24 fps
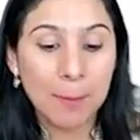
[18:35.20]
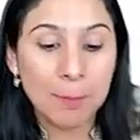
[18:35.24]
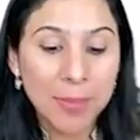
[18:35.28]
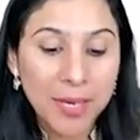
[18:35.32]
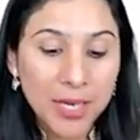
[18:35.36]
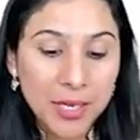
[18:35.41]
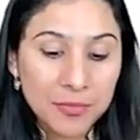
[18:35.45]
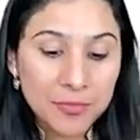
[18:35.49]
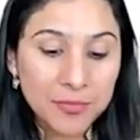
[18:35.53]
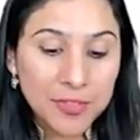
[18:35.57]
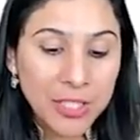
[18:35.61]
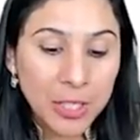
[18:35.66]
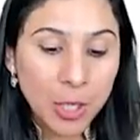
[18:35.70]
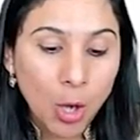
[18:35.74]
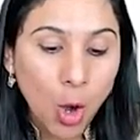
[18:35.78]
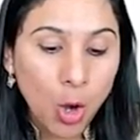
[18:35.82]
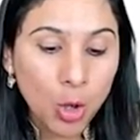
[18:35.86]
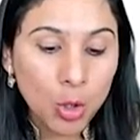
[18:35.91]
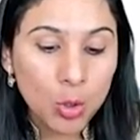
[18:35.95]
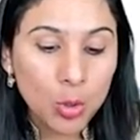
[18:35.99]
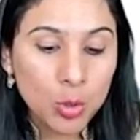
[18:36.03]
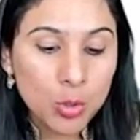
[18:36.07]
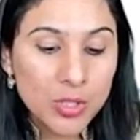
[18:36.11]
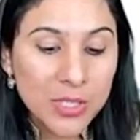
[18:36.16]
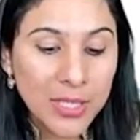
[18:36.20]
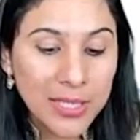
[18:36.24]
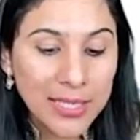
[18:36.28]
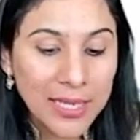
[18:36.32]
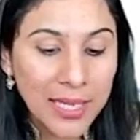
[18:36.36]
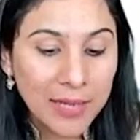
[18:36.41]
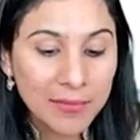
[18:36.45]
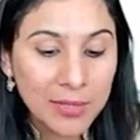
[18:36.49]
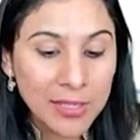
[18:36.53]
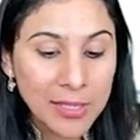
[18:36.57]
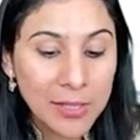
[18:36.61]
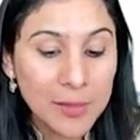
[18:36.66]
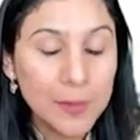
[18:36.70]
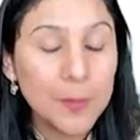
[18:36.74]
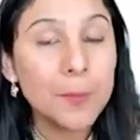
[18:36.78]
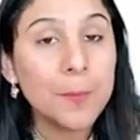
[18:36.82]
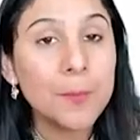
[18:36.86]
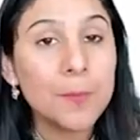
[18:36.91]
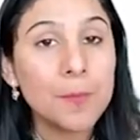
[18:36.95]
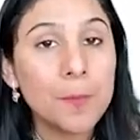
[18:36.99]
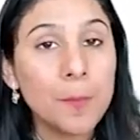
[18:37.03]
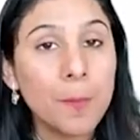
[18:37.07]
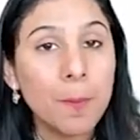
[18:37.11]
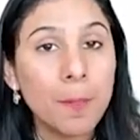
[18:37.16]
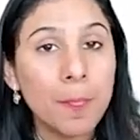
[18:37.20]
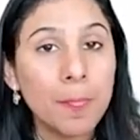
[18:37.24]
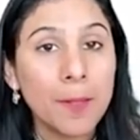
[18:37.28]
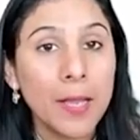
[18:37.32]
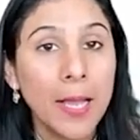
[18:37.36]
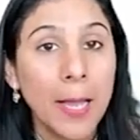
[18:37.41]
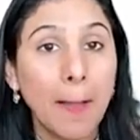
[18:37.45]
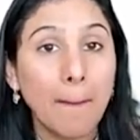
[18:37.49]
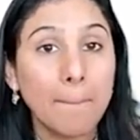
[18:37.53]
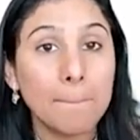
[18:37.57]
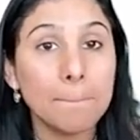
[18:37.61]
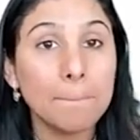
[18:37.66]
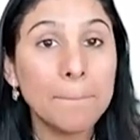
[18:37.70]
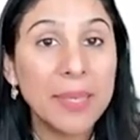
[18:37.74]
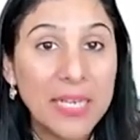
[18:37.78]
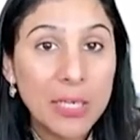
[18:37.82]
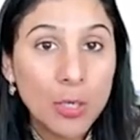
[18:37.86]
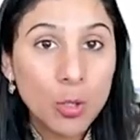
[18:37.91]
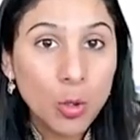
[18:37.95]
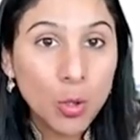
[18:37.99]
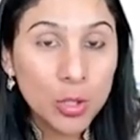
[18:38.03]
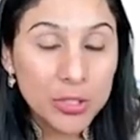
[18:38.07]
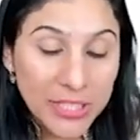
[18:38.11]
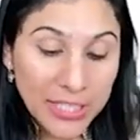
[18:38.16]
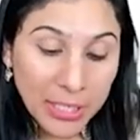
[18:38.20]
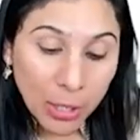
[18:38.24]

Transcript: above the occlusal level below